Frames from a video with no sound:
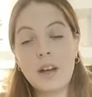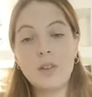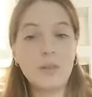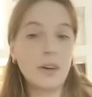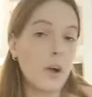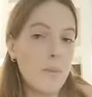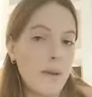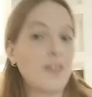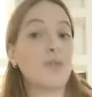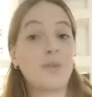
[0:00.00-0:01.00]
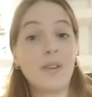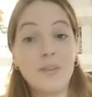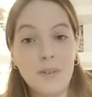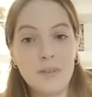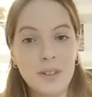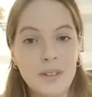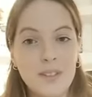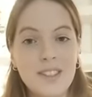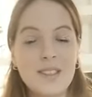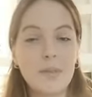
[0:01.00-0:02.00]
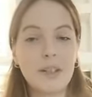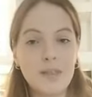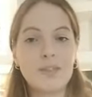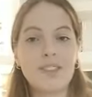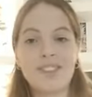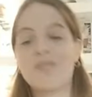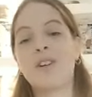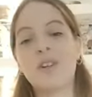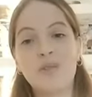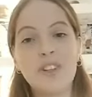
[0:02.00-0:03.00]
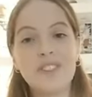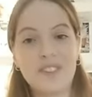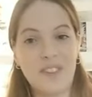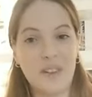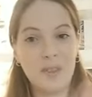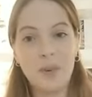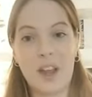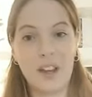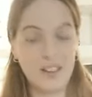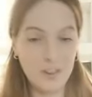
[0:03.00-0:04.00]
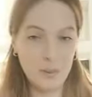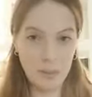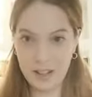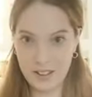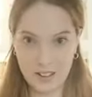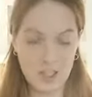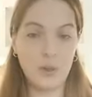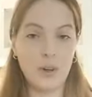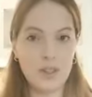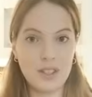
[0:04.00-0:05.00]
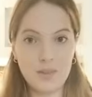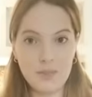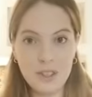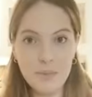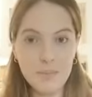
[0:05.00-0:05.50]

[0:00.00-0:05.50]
I don't recommend to drink from them, obviously, but if this is running water, maybe you can bathe and shower yourself in them.